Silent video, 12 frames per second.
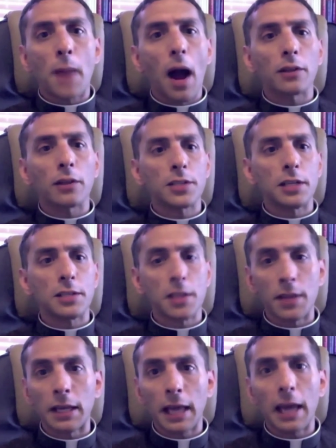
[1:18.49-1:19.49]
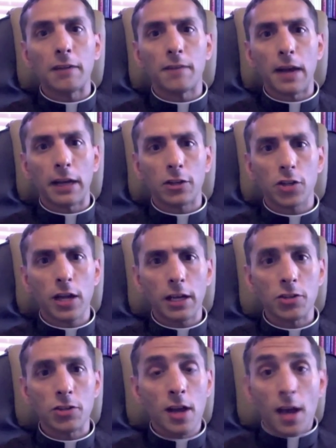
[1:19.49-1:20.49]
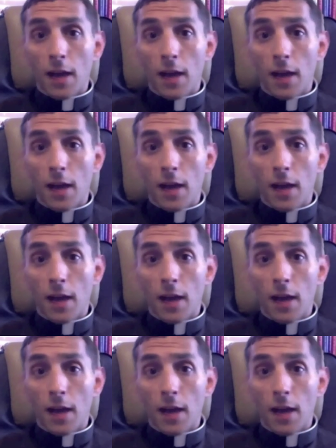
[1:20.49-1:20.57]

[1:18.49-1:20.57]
policies and they can, in fact, change.